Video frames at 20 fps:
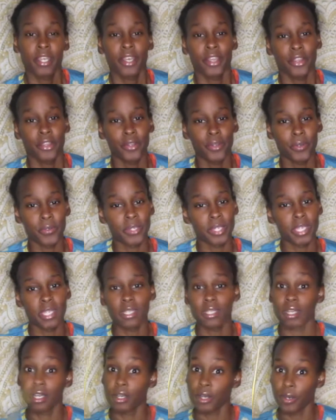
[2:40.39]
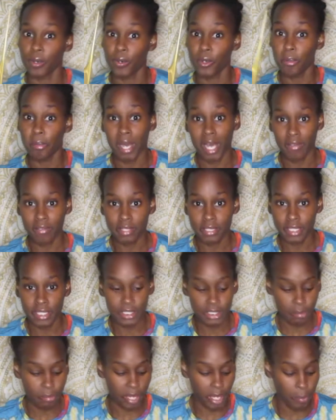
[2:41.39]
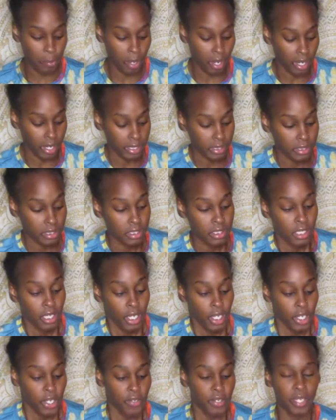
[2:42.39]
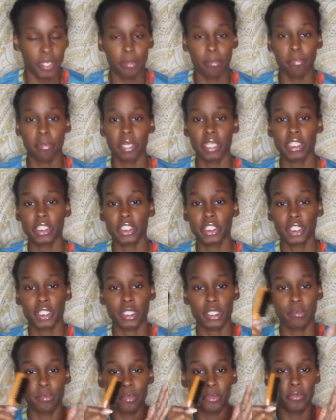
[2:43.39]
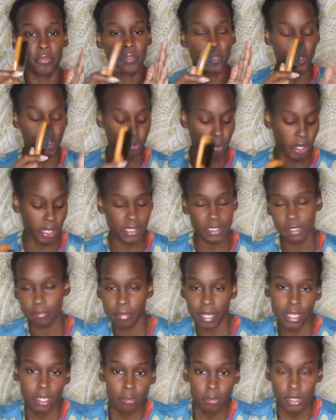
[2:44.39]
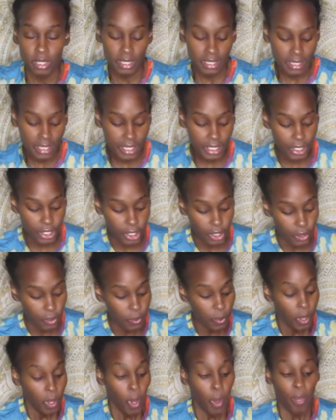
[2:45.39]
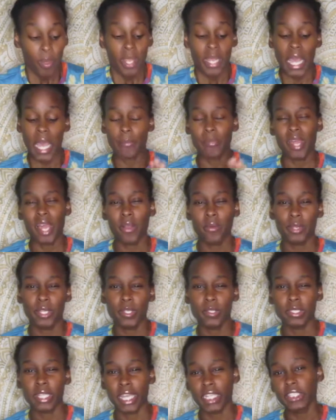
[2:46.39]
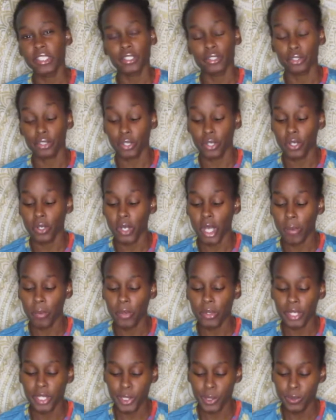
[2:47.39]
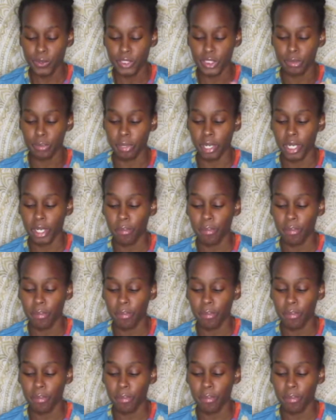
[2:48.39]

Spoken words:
you'll need a comb, obviously, to make parts. You need a brush to smooth those parts and make them look neat and cute. I'm not going to use edge control. I'm going to use this brown